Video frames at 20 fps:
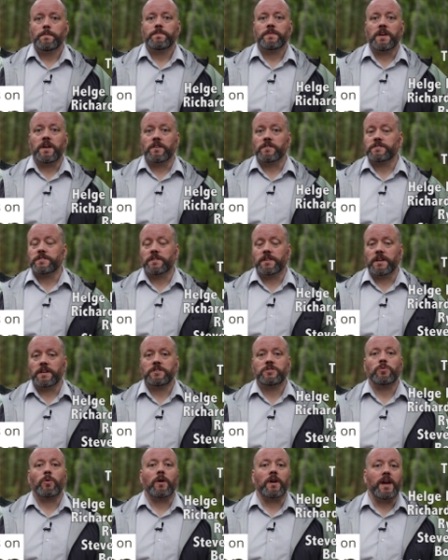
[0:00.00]
here's a
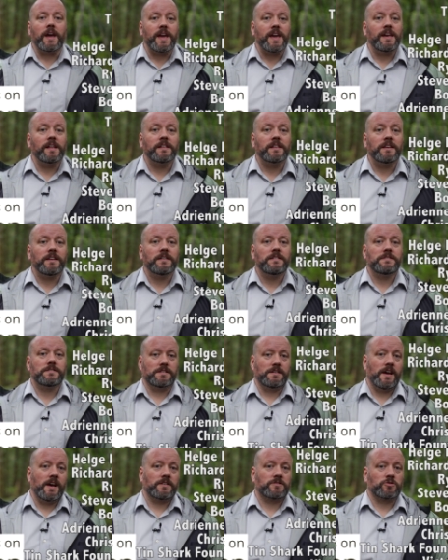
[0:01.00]
link to our Aliens
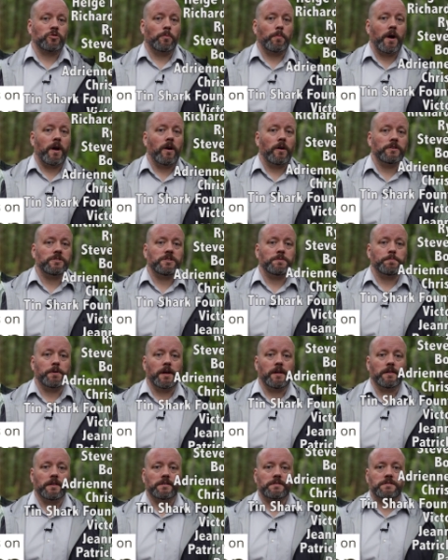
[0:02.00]
and Astrobiology
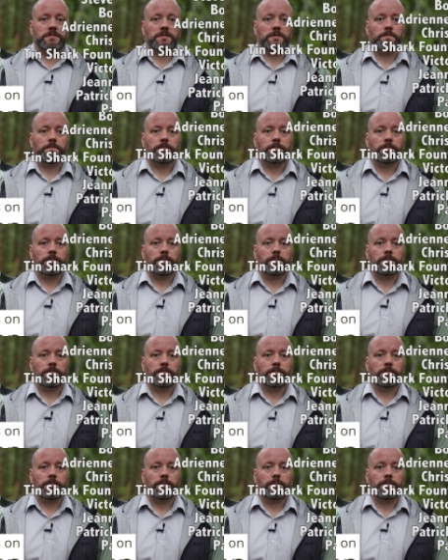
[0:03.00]
playlist.